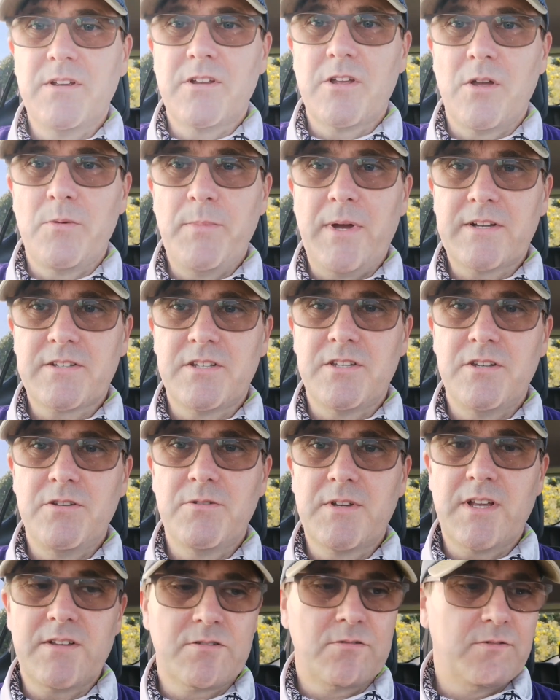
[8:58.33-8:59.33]
I'm going back to
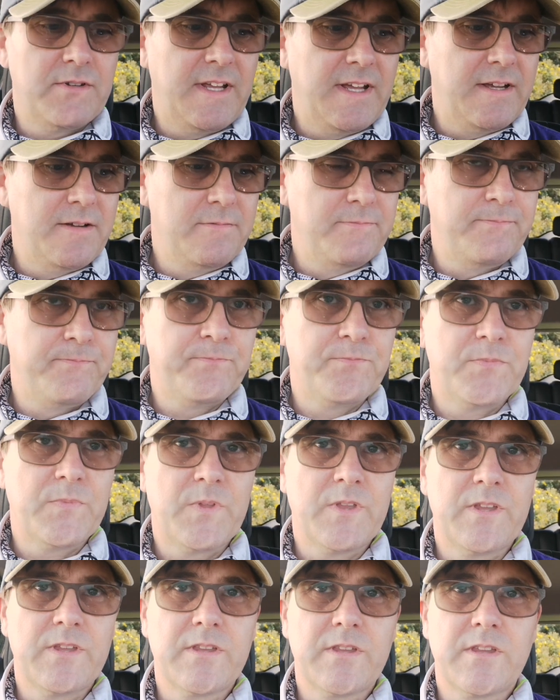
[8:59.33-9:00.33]
Newcastle now.
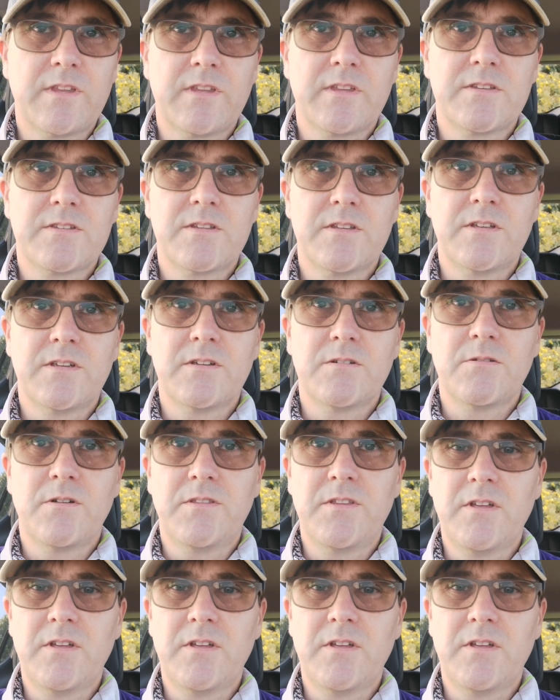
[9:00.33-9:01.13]
So I